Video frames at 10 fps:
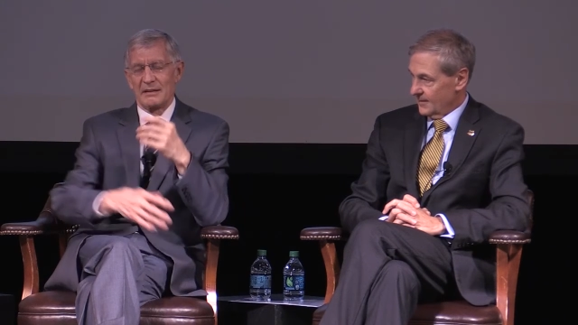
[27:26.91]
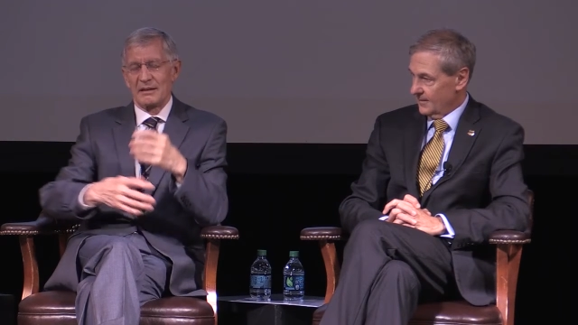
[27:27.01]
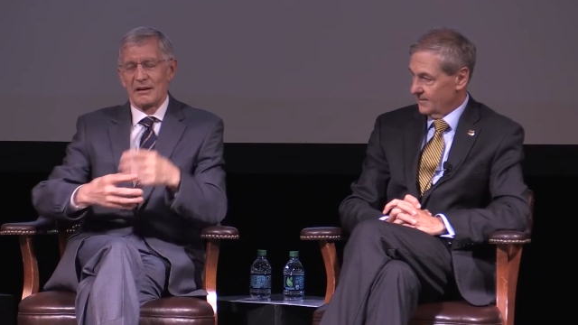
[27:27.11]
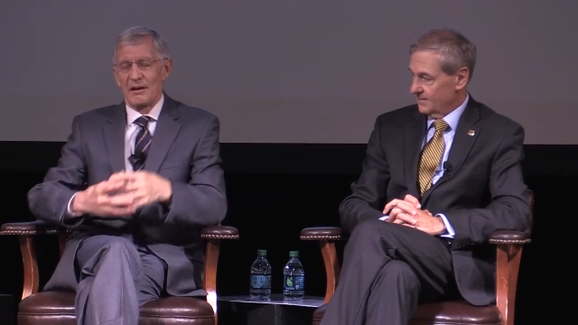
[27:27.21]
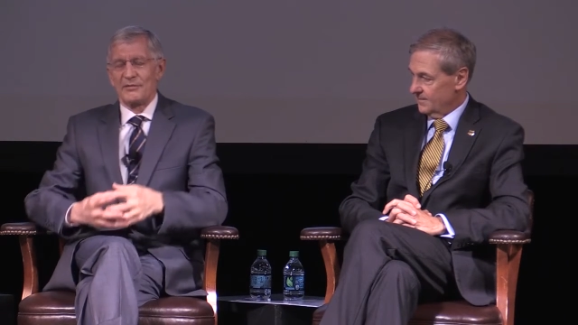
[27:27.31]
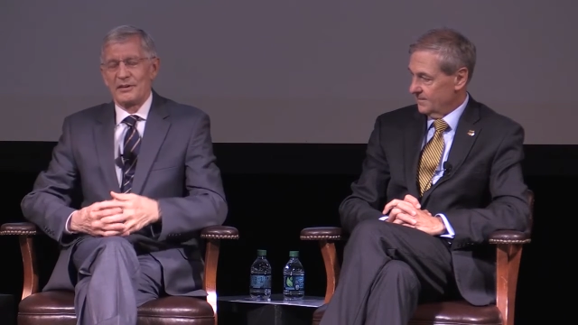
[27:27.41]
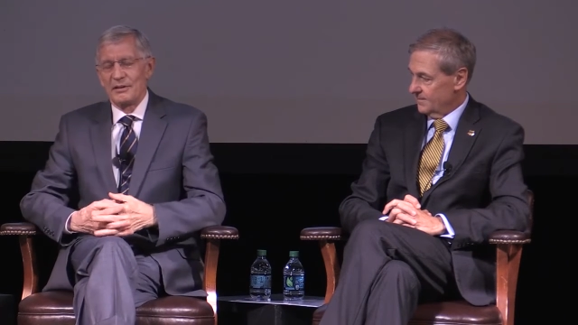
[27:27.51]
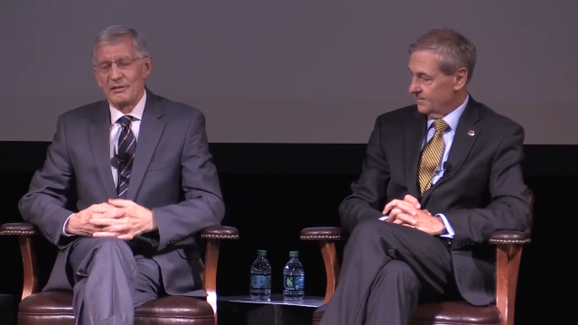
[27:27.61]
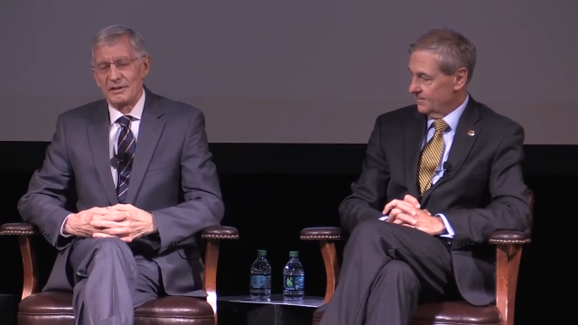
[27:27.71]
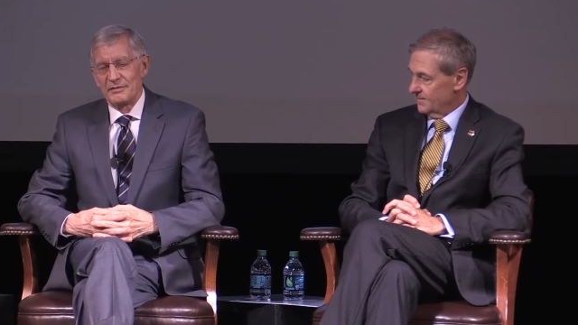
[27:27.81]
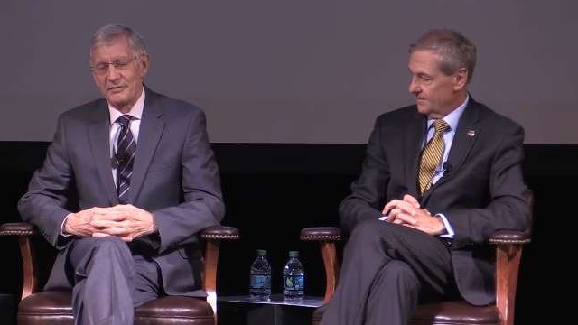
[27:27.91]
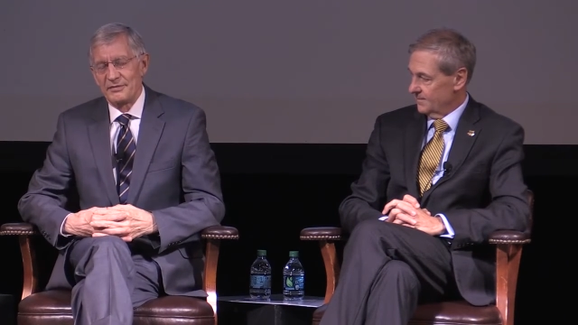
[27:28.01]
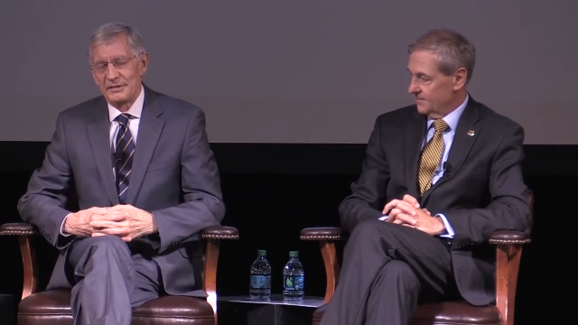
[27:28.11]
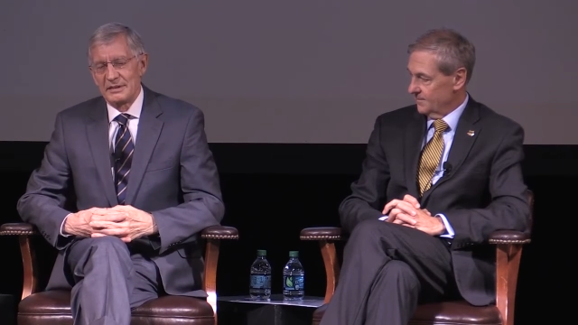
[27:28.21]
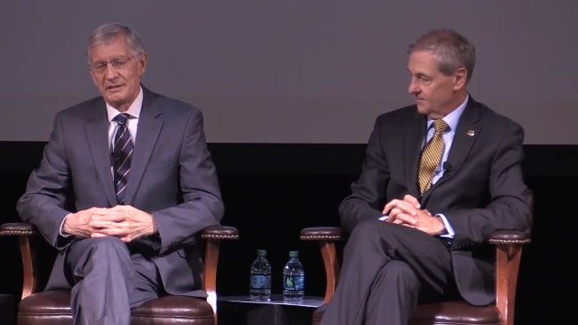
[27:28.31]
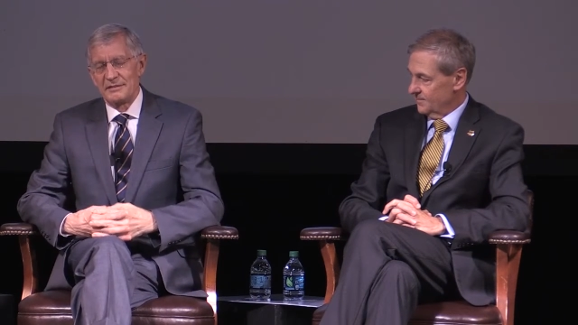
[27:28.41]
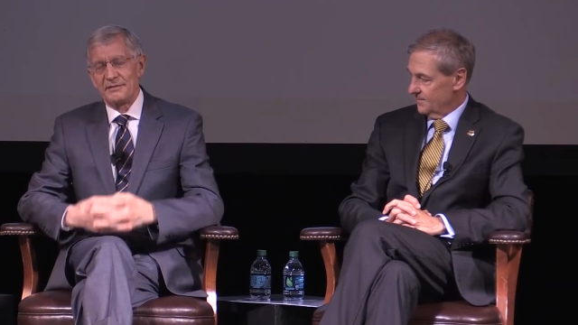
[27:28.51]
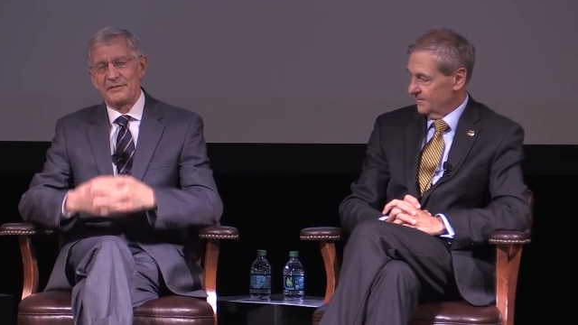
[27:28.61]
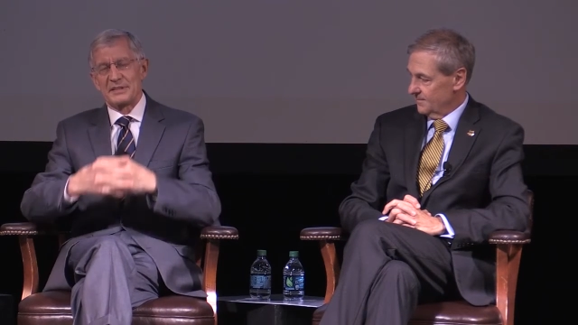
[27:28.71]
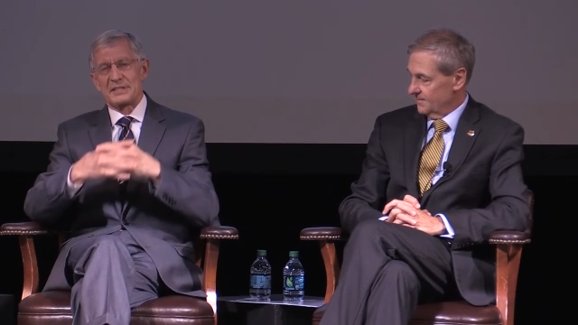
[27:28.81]
Speaker 1: the governor of,
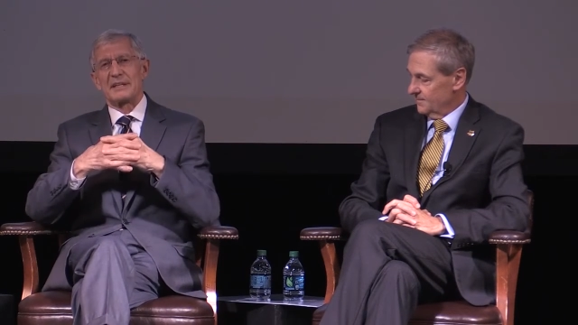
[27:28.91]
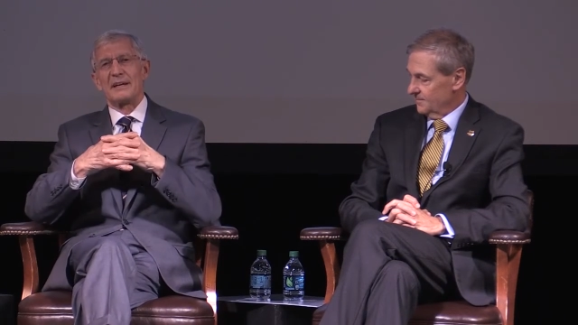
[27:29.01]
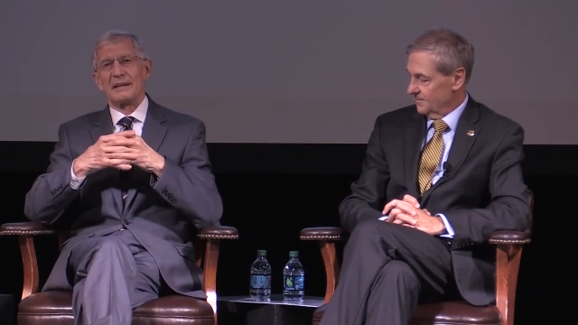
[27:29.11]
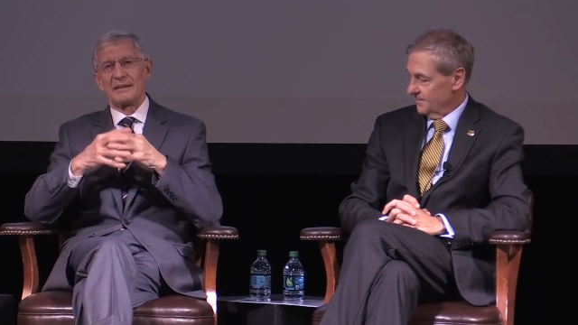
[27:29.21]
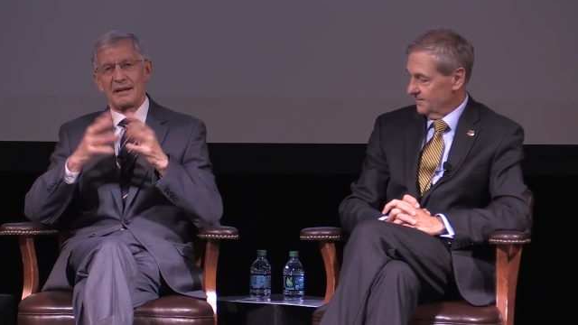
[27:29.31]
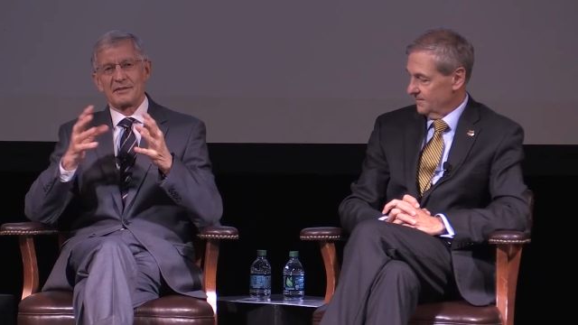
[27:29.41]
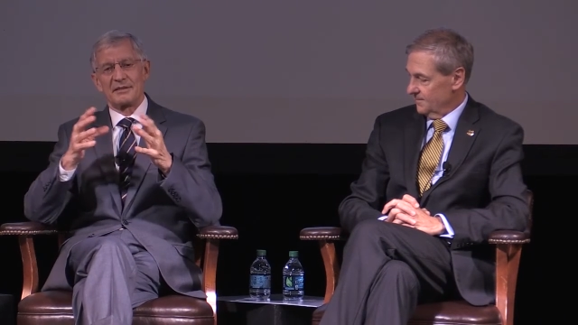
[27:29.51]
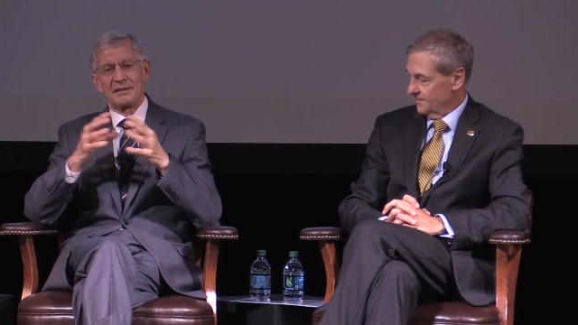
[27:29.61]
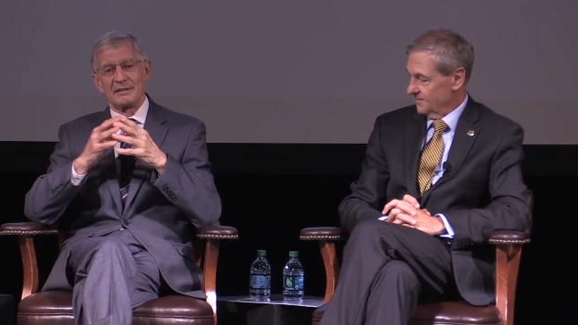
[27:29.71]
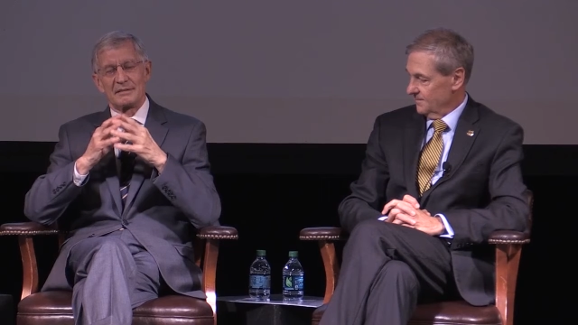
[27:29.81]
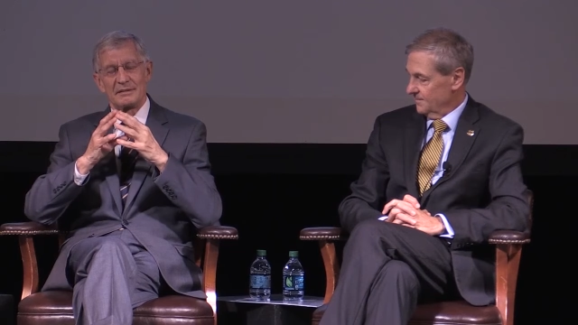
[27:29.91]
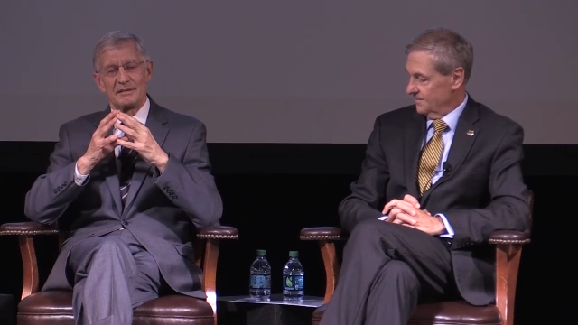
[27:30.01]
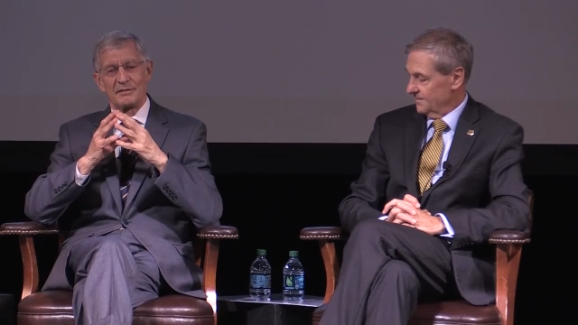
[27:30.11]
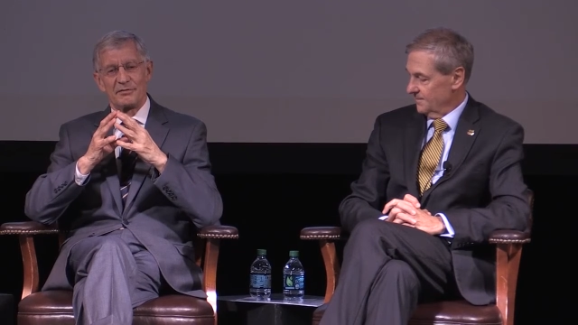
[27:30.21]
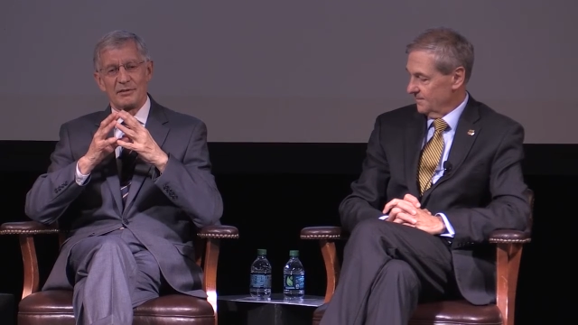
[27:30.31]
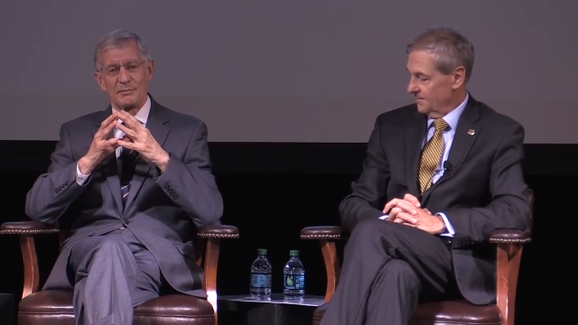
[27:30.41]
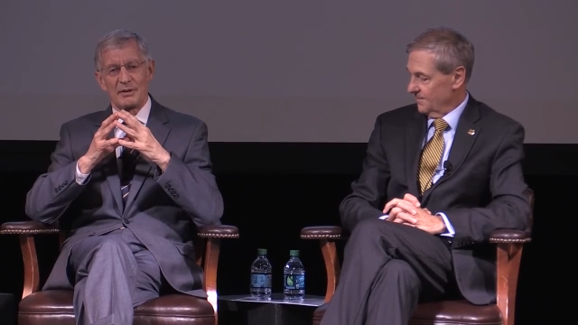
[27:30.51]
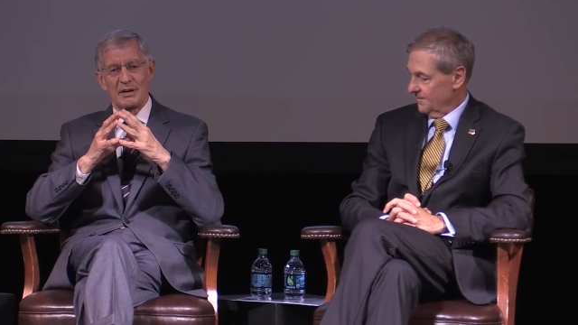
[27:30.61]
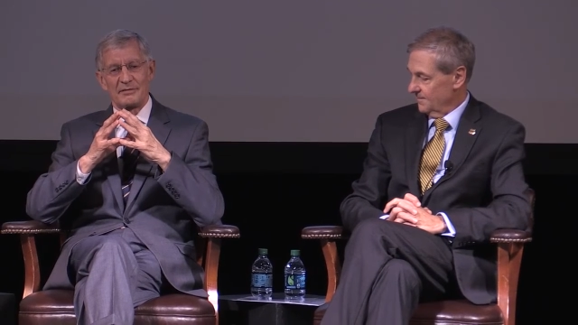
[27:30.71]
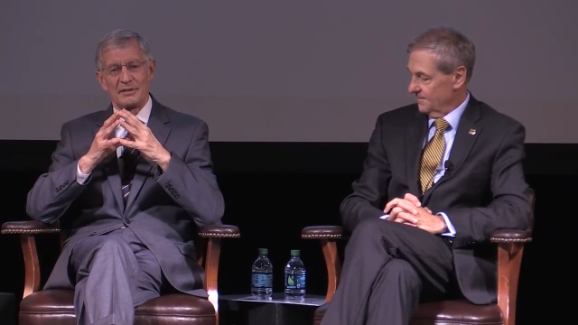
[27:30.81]
of the state, actually the, the
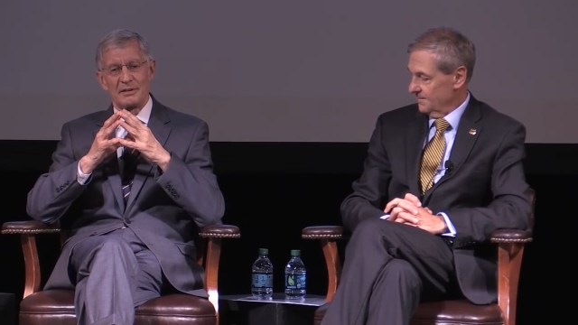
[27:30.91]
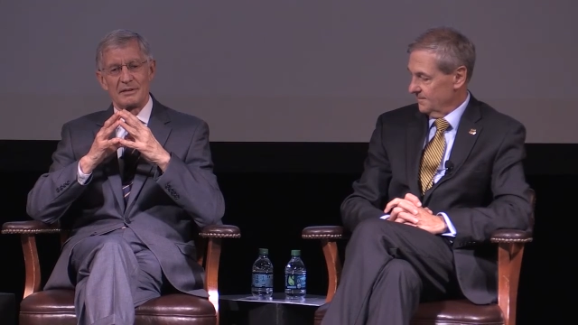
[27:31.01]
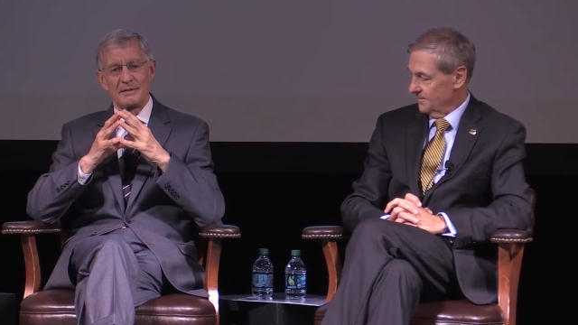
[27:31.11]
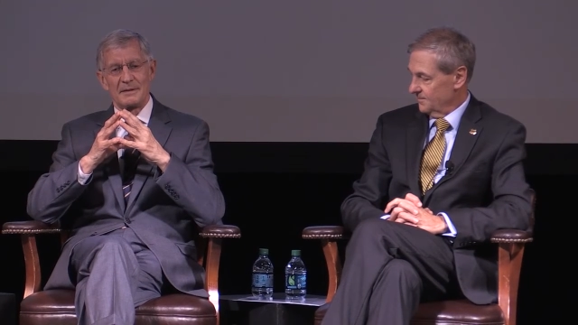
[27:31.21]
former governor,